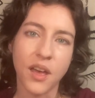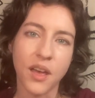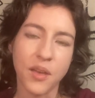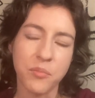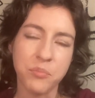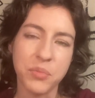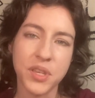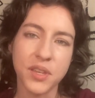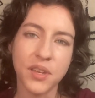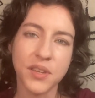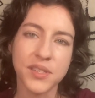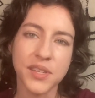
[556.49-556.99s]

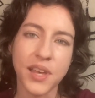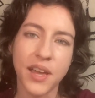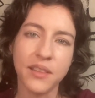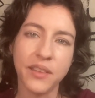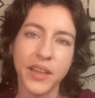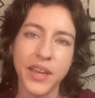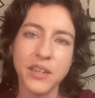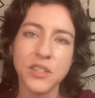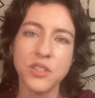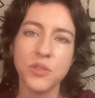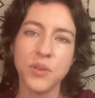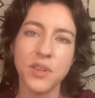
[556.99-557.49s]
because I
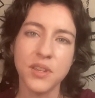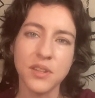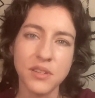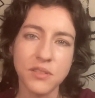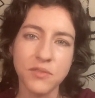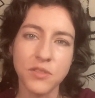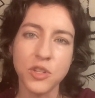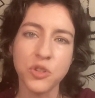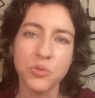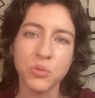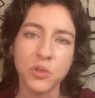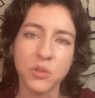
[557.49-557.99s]
like to
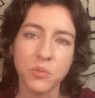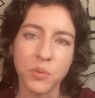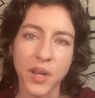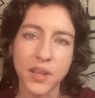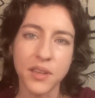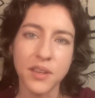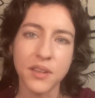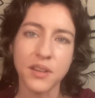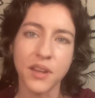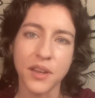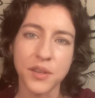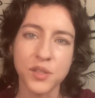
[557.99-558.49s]
individually
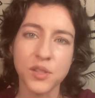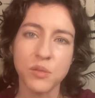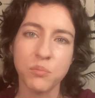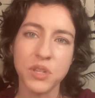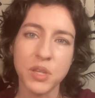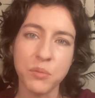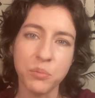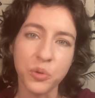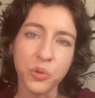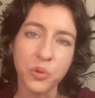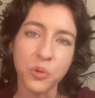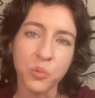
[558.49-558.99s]
recognize the
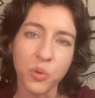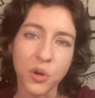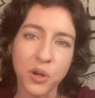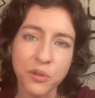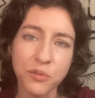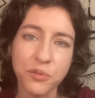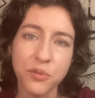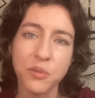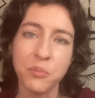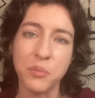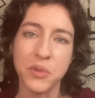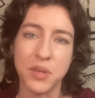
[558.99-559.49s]
people who work
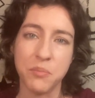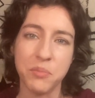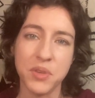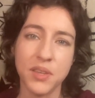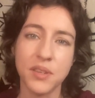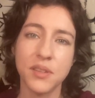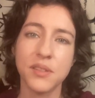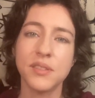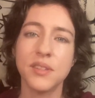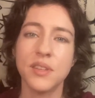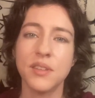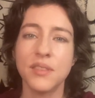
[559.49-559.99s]
for me,
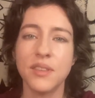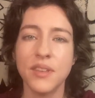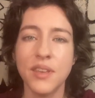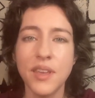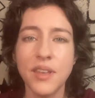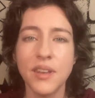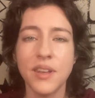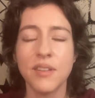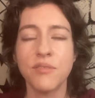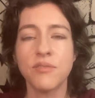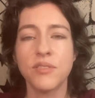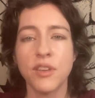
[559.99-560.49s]
because that
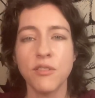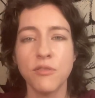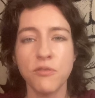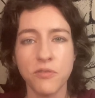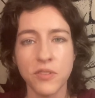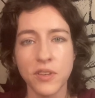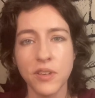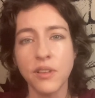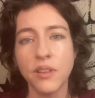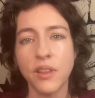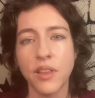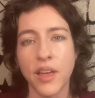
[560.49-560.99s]
then if they
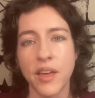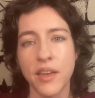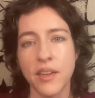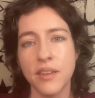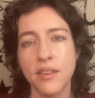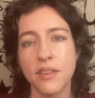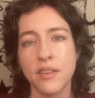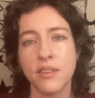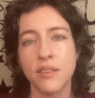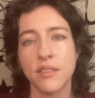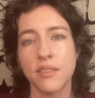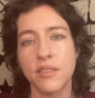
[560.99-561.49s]
feel
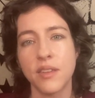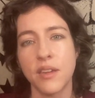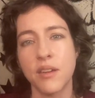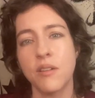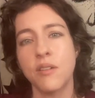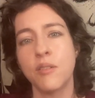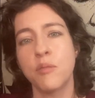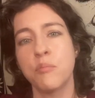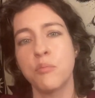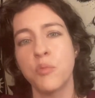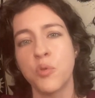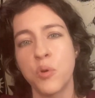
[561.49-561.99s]
like
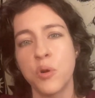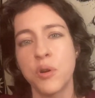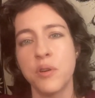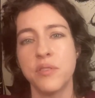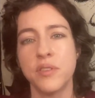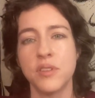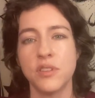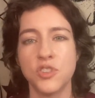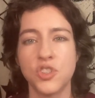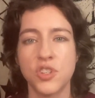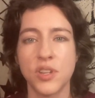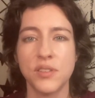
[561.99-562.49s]
they're more
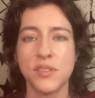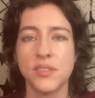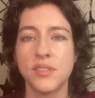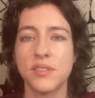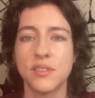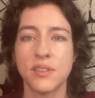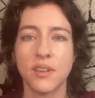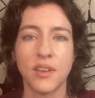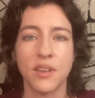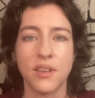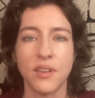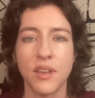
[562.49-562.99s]
than
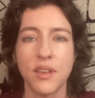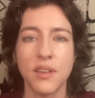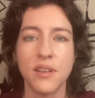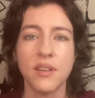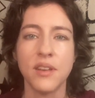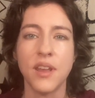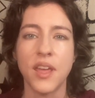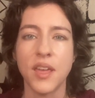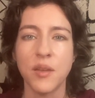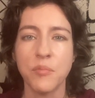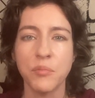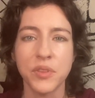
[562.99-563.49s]
just a
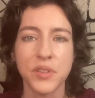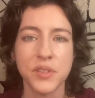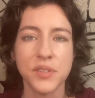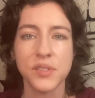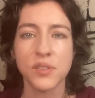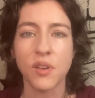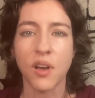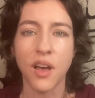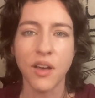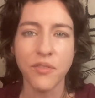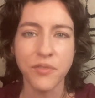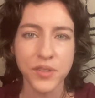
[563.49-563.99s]
nameless
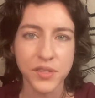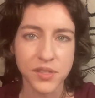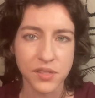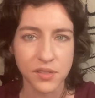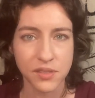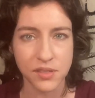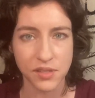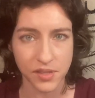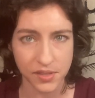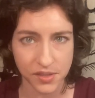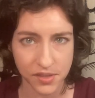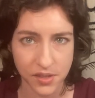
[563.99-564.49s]
office
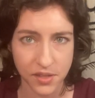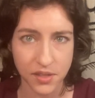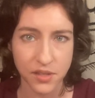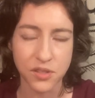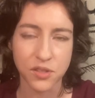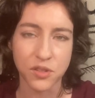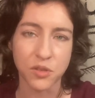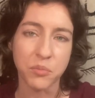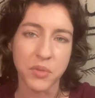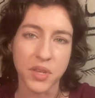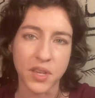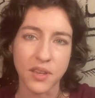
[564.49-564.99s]
assistant
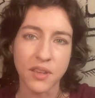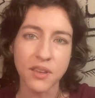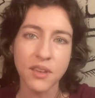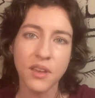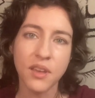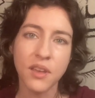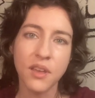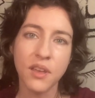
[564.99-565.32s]
to me,